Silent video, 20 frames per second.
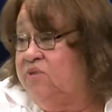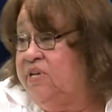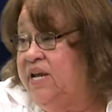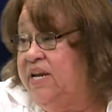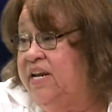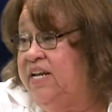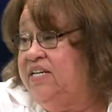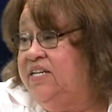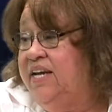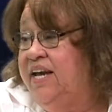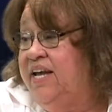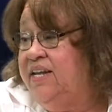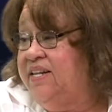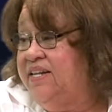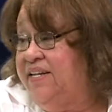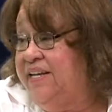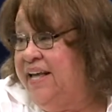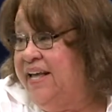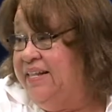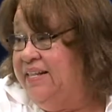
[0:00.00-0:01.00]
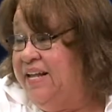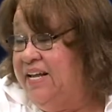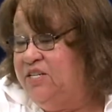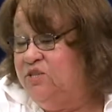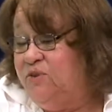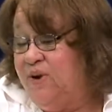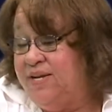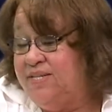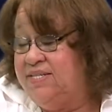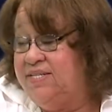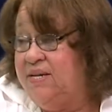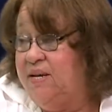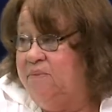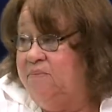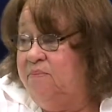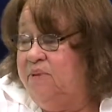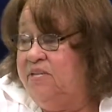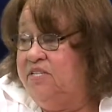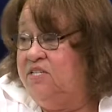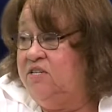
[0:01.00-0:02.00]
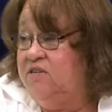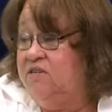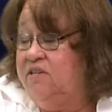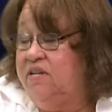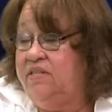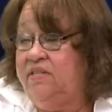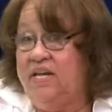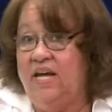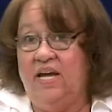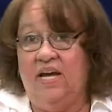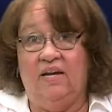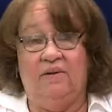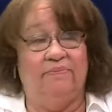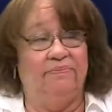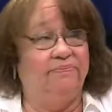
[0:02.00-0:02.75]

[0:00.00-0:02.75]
need to get address them so that they.